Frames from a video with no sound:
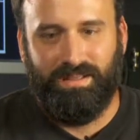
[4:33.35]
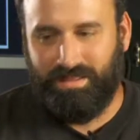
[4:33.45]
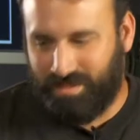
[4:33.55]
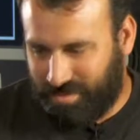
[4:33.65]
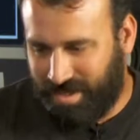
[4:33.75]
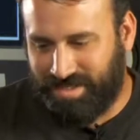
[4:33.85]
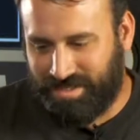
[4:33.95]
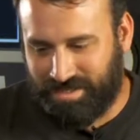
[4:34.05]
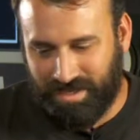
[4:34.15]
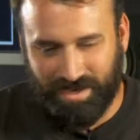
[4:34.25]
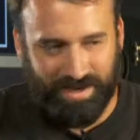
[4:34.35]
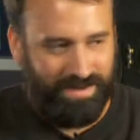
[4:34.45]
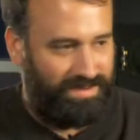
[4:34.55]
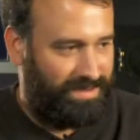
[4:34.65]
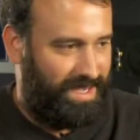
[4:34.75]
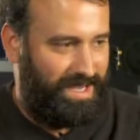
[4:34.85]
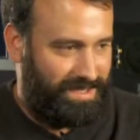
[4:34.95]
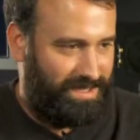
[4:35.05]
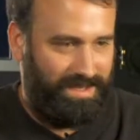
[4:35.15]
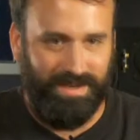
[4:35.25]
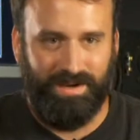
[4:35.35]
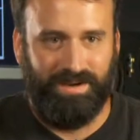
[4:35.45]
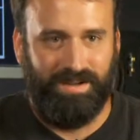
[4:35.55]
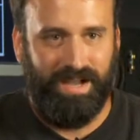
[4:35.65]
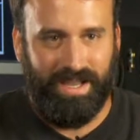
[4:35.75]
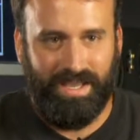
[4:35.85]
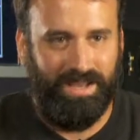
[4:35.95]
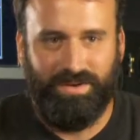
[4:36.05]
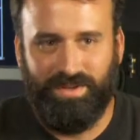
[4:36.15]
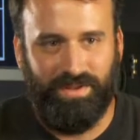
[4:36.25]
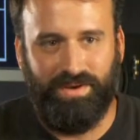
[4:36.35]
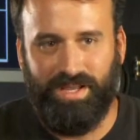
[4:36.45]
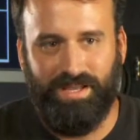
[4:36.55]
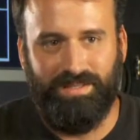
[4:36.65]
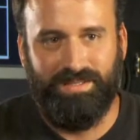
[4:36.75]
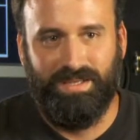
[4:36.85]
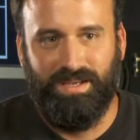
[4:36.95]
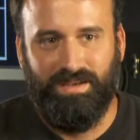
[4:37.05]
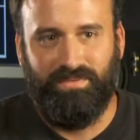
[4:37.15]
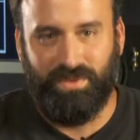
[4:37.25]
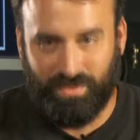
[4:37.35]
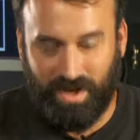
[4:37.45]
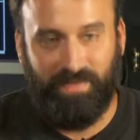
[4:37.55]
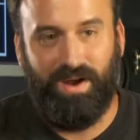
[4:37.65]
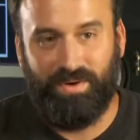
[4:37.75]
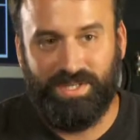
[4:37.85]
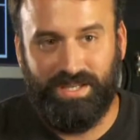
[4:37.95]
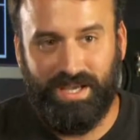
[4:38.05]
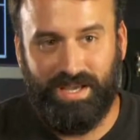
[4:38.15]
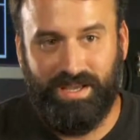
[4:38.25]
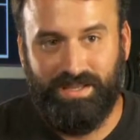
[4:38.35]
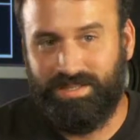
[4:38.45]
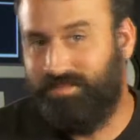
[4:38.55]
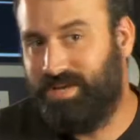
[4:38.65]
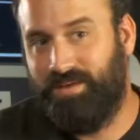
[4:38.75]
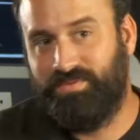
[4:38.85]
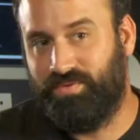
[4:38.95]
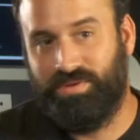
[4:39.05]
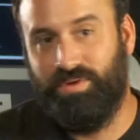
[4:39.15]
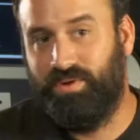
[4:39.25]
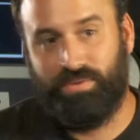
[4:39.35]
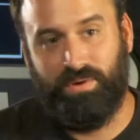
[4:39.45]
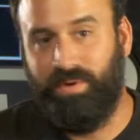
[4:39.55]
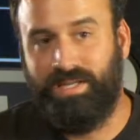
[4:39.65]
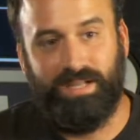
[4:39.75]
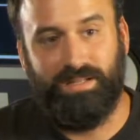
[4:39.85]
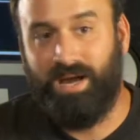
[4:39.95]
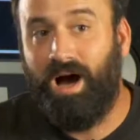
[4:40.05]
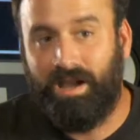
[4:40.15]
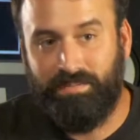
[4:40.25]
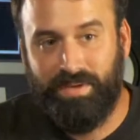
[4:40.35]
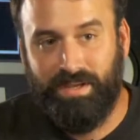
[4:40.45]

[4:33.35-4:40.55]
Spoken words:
The client sits here, I sit there, I cater to their needs for 12 hours a day, sometimes for 2 to 3 weeks at a time.